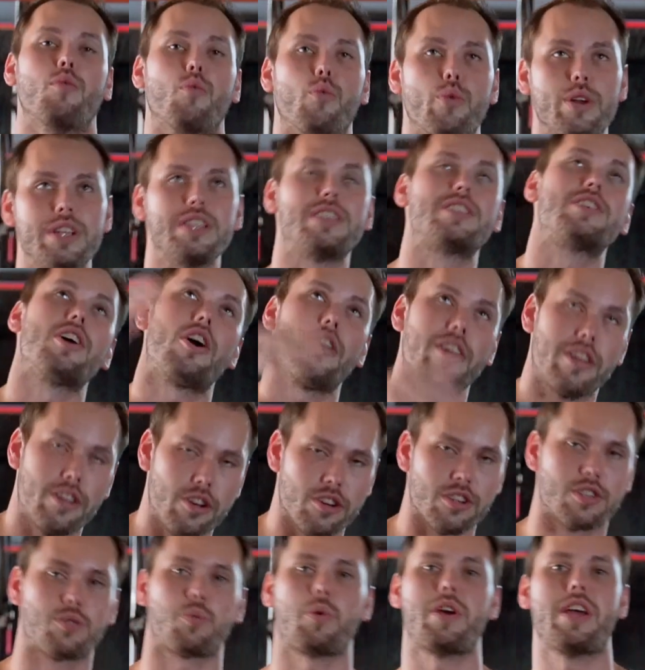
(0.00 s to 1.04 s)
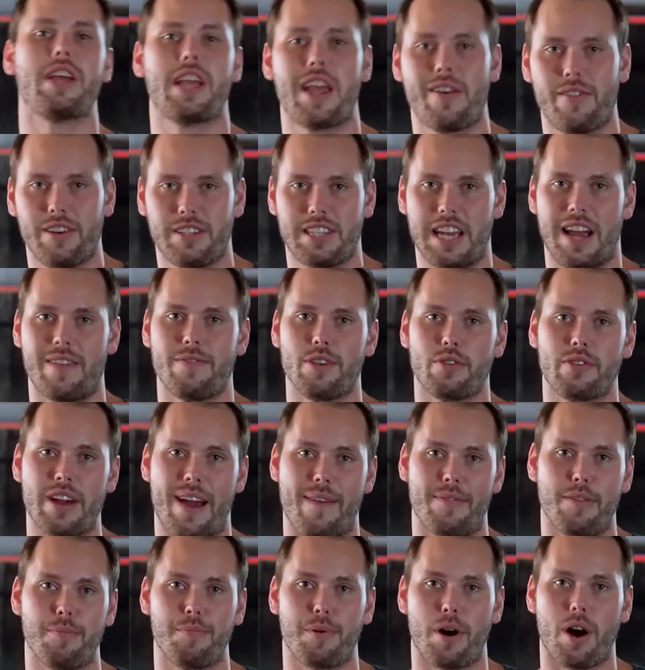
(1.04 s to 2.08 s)
restarting your swing every time you
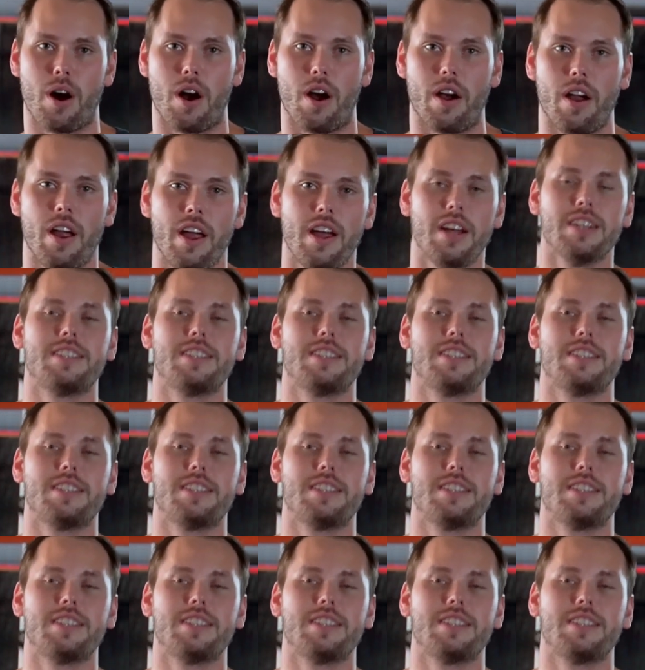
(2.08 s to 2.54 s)
grab the bar,